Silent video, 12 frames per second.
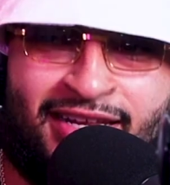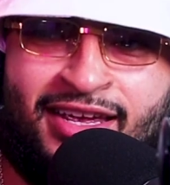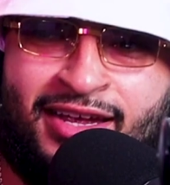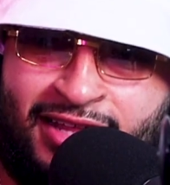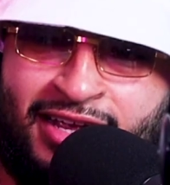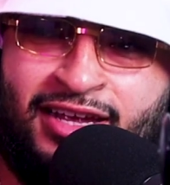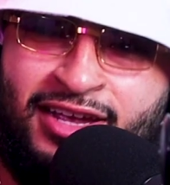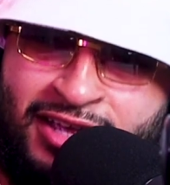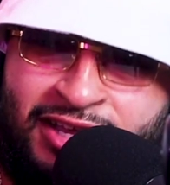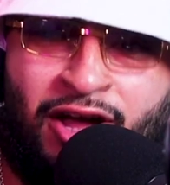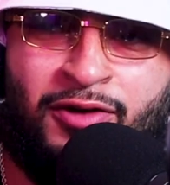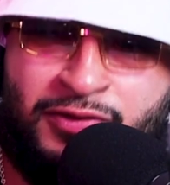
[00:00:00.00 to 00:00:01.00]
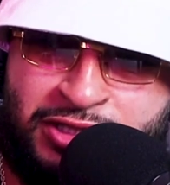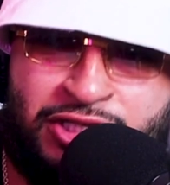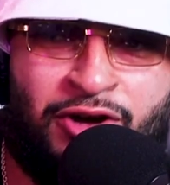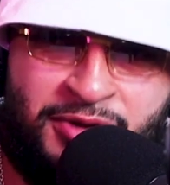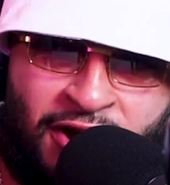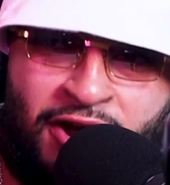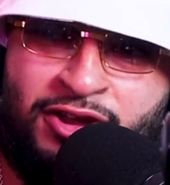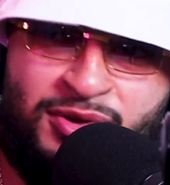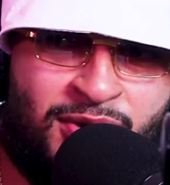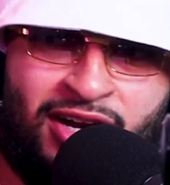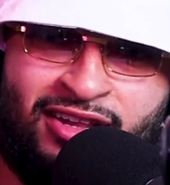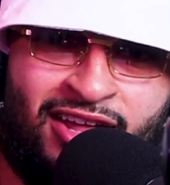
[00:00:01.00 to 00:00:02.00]
dang, like y'all for sure be
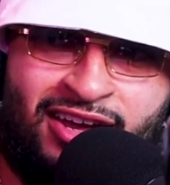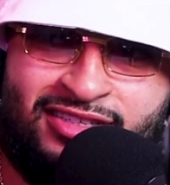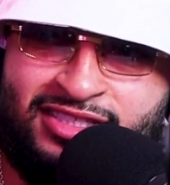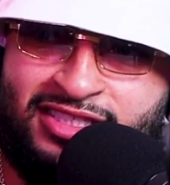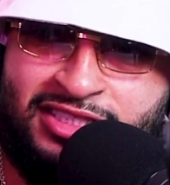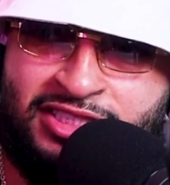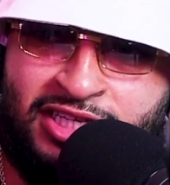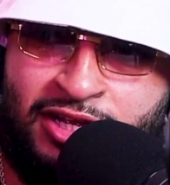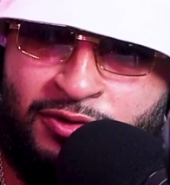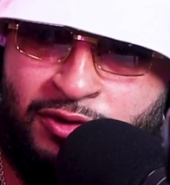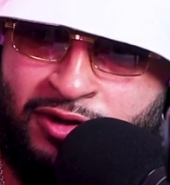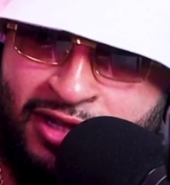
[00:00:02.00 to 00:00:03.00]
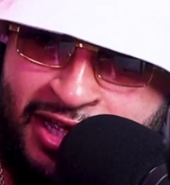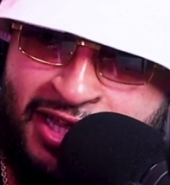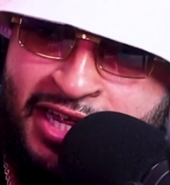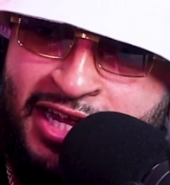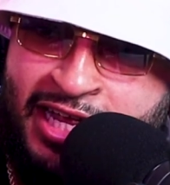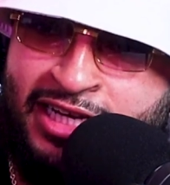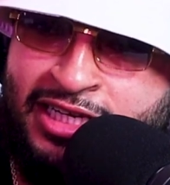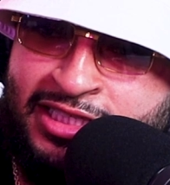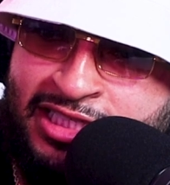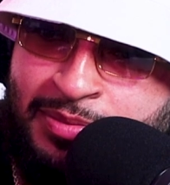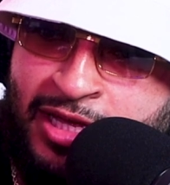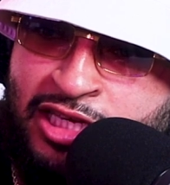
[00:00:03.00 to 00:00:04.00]
arguing a lot just in general. Like it
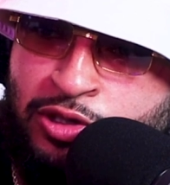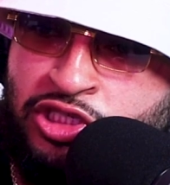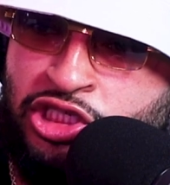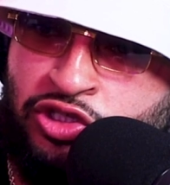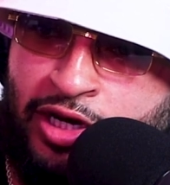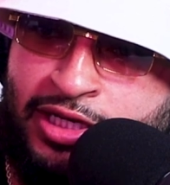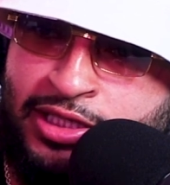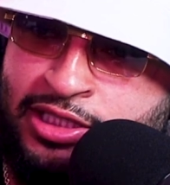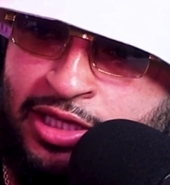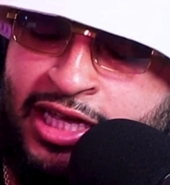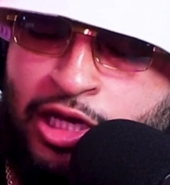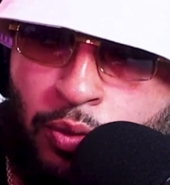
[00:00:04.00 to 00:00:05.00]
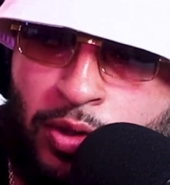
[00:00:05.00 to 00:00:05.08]
didn't seem like he was just straight like he